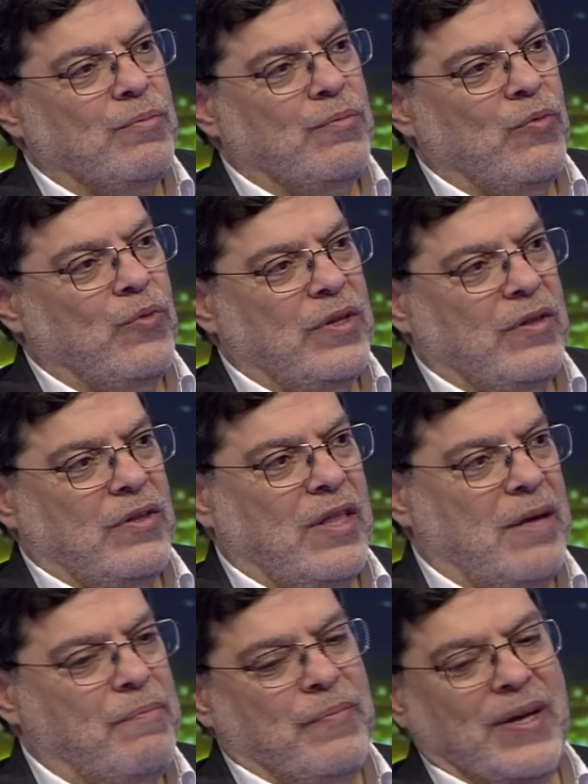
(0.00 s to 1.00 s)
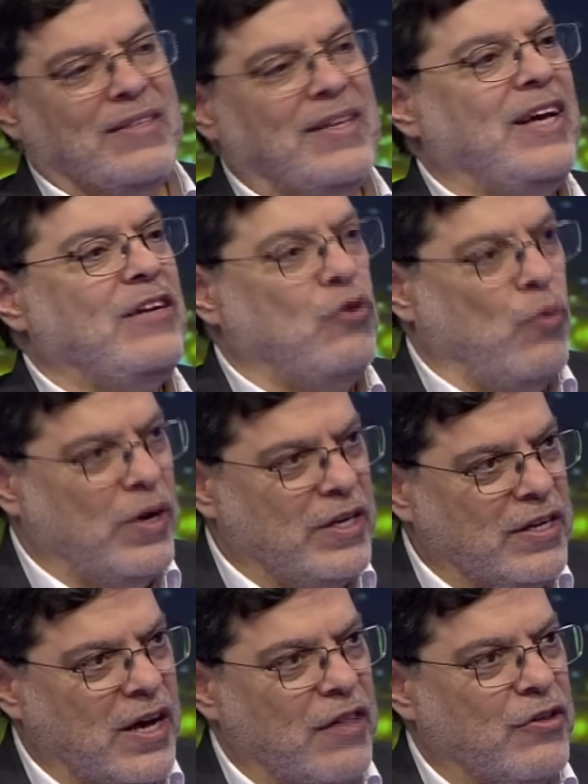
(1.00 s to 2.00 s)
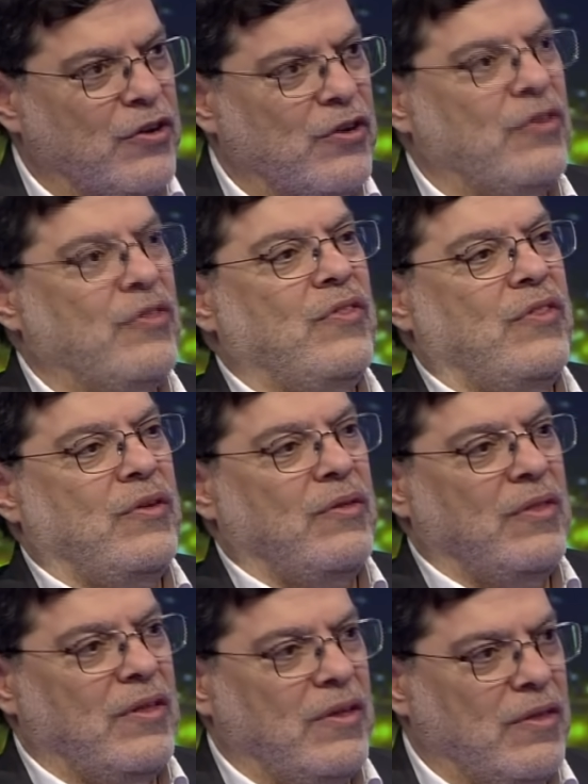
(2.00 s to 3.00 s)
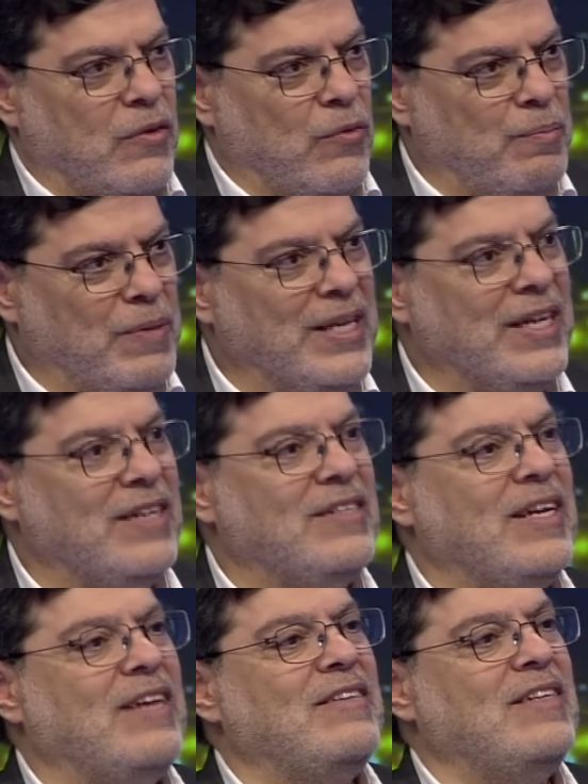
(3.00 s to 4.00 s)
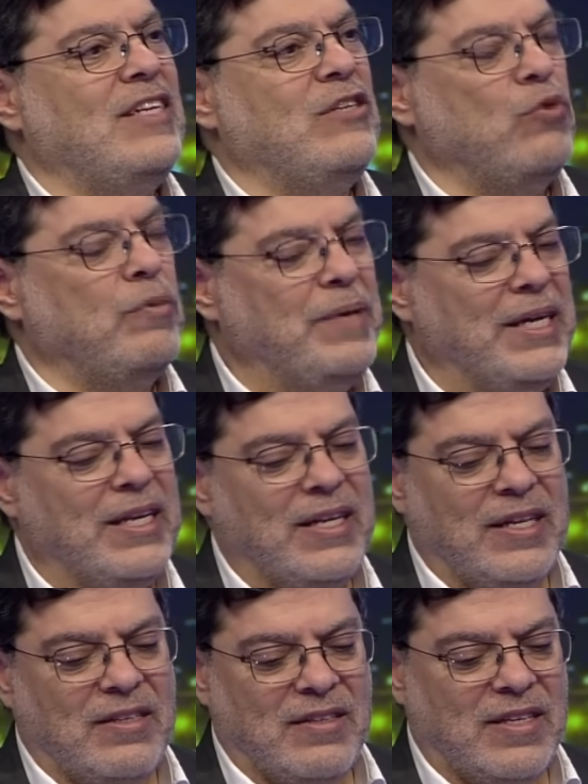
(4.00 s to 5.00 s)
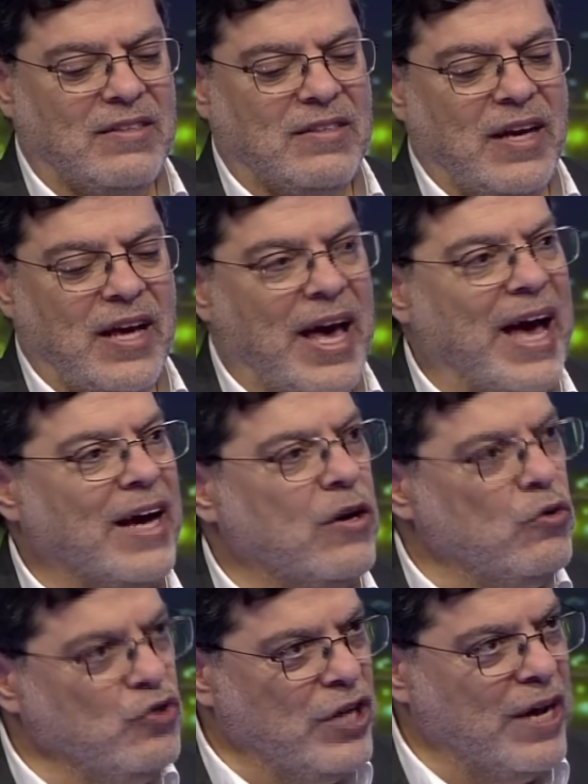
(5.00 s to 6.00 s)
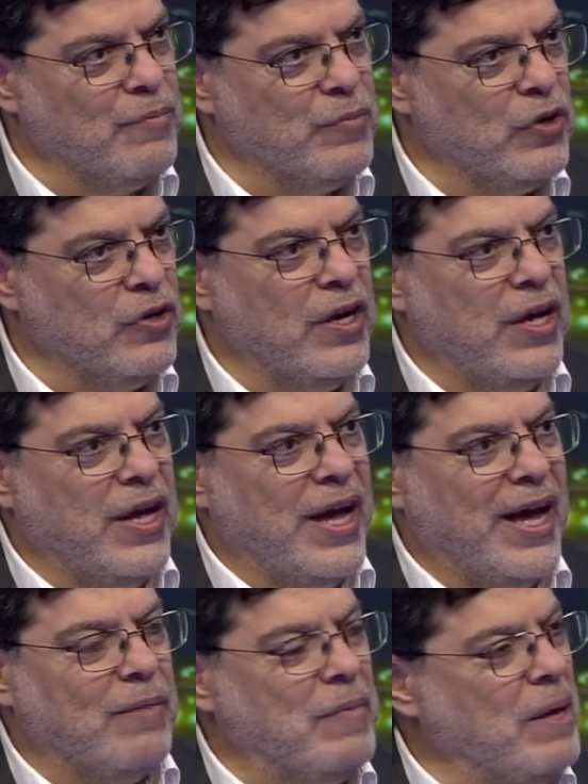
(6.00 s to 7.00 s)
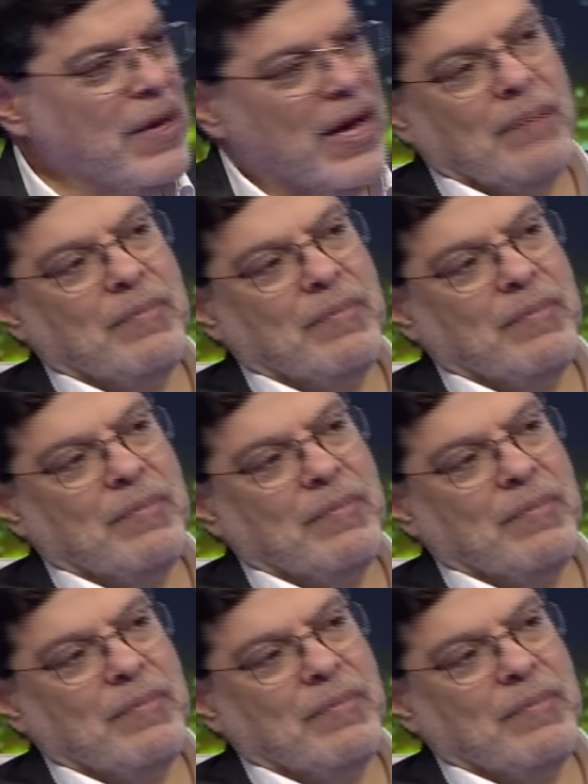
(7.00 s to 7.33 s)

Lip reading: what they say it to one another. The media says it. It's repeated. It's this echo chamber, and maybe I'm